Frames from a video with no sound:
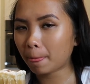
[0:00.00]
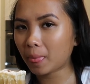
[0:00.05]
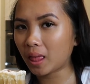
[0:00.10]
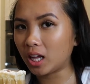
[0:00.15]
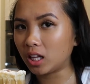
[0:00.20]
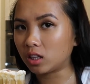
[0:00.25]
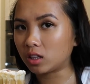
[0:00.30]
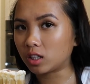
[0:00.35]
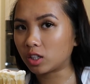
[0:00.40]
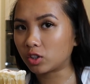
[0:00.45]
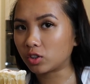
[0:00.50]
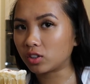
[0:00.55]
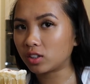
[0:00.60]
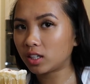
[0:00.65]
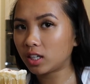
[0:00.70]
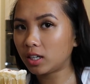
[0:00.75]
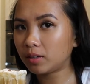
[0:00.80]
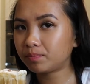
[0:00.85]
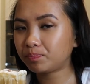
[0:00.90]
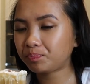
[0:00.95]
It
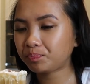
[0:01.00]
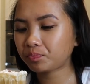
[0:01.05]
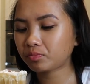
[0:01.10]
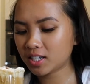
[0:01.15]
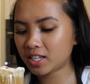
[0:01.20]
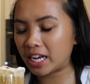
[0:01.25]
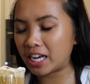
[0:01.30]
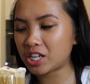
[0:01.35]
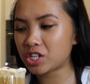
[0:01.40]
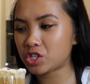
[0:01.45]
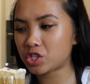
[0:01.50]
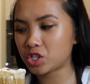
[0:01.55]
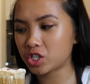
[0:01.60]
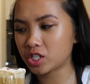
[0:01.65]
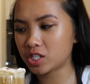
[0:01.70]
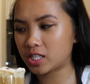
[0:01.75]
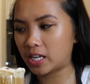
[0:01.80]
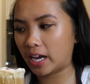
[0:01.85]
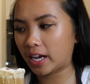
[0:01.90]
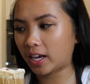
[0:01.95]
literally tastes
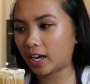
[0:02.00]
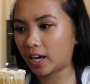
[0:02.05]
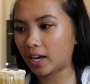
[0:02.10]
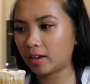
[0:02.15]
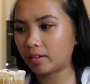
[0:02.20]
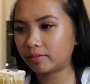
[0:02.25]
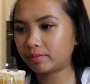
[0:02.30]
just like it.